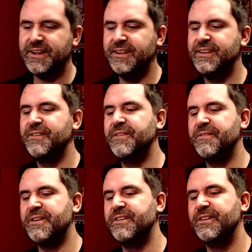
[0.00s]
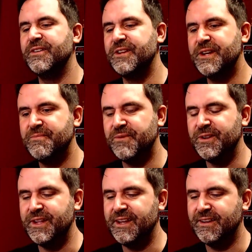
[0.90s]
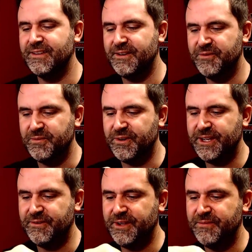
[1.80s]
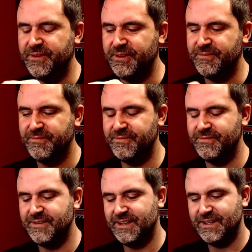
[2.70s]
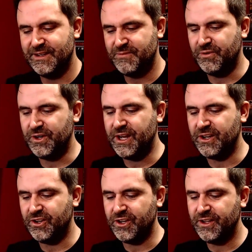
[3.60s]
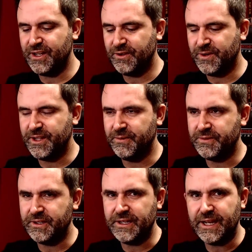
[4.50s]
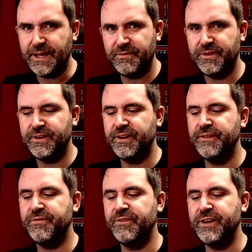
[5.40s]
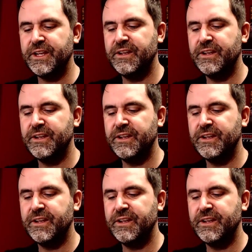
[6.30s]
Let's see if they've actually got the number on there, because that was what held up the production. That's why there was a delay with the delivery.